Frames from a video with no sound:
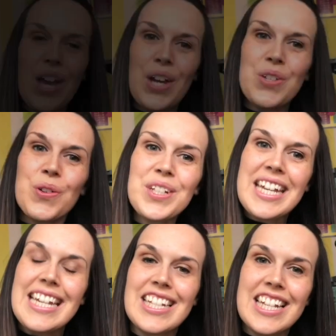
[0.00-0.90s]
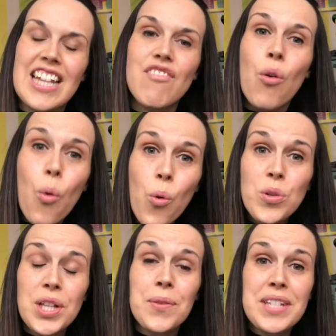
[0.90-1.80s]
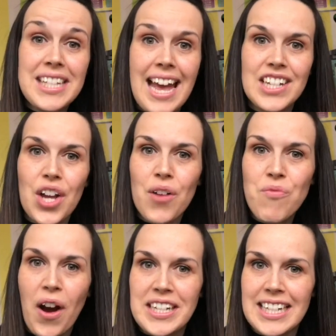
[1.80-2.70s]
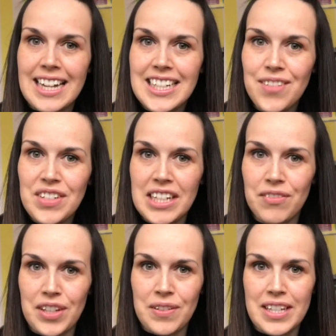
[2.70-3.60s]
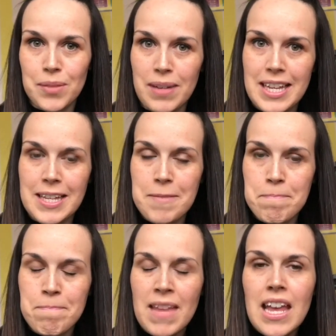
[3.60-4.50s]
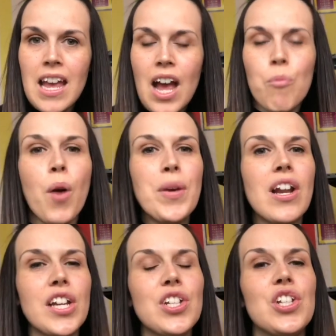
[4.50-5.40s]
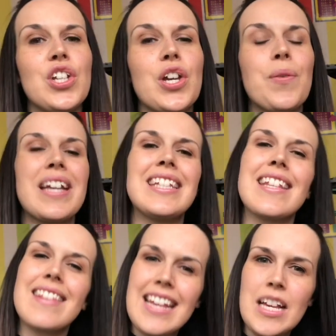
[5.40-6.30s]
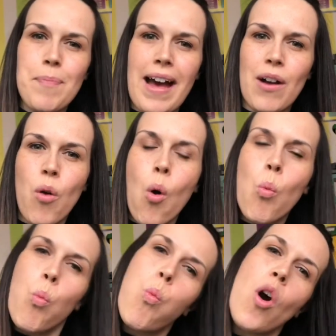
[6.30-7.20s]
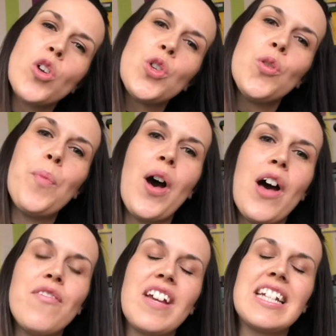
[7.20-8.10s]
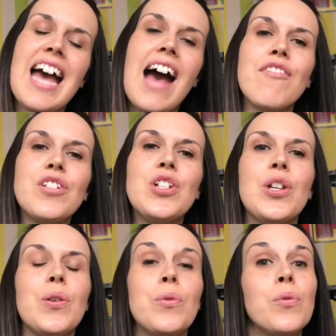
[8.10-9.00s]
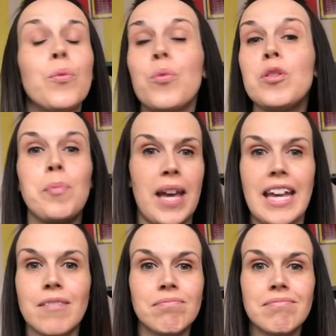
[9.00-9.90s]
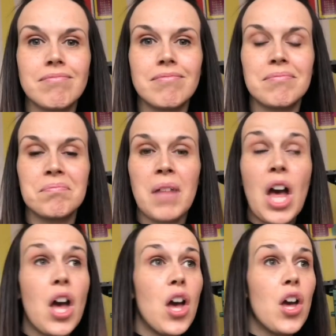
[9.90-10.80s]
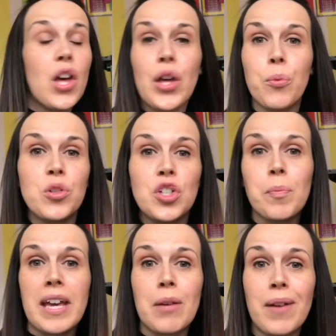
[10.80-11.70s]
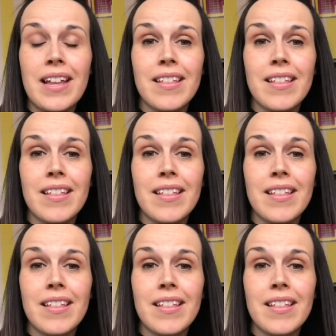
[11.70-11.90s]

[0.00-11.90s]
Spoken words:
Your teachers have also set a writing activity for you this week. And what we'd like you to do is to think about what your perfect afternoon would be. Who would you be with?